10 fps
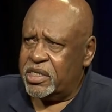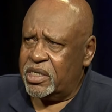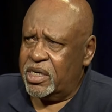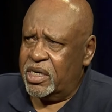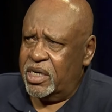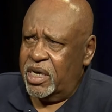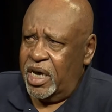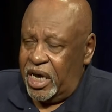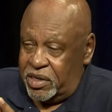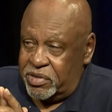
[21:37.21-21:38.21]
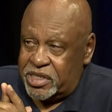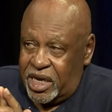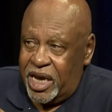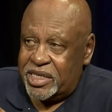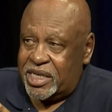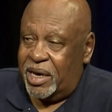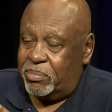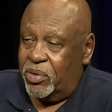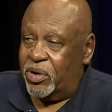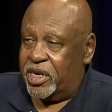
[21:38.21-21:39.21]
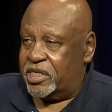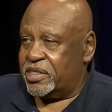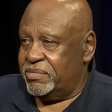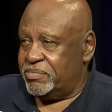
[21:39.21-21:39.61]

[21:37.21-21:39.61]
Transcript: Mm-hmm. And it was at that point